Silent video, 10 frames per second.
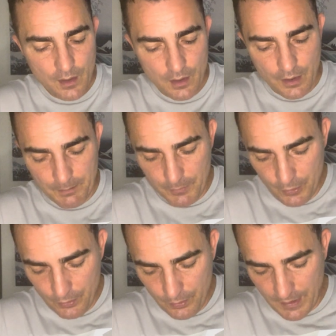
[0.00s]
The
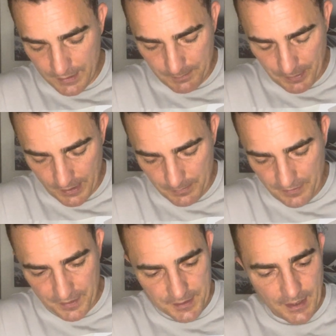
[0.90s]
Moon at the bottom of
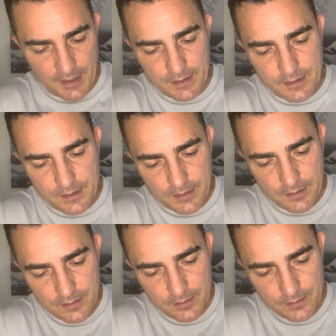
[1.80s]
the deck.
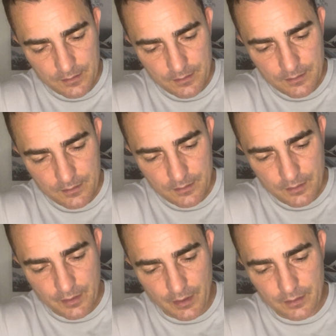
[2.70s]

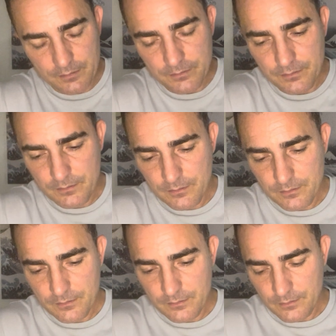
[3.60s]
Okay.
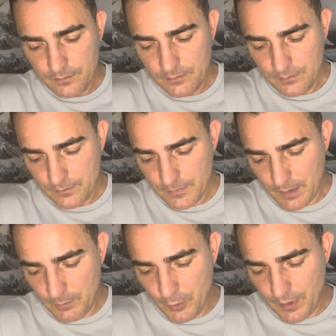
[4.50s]
The
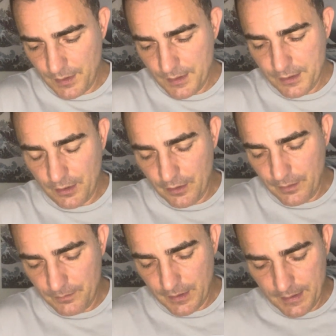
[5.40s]
Moon and the
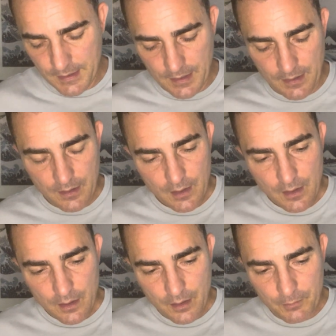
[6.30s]
Star. I see
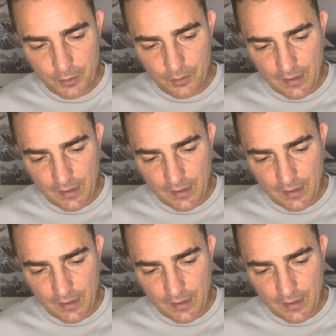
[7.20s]
the Moon.